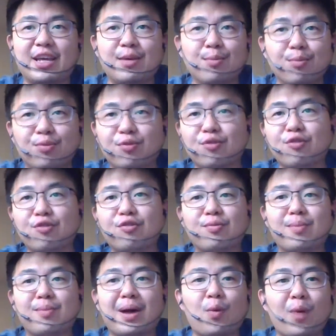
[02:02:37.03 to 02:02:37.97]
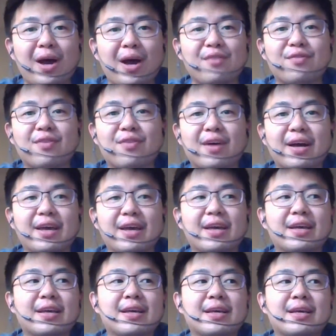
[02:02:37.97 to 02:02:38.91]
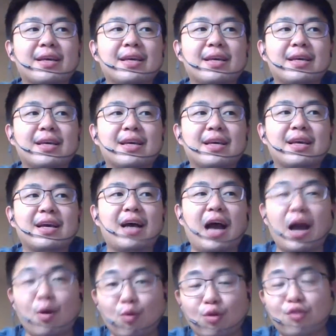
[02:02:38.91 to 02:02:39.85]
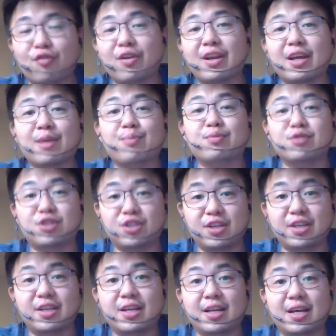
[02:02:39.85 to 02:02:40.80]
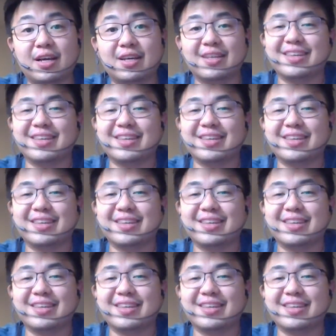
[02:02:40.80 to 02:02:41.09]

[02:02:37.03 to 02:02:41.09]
improve my Wi-Fi, I would greatly appreciate it lah.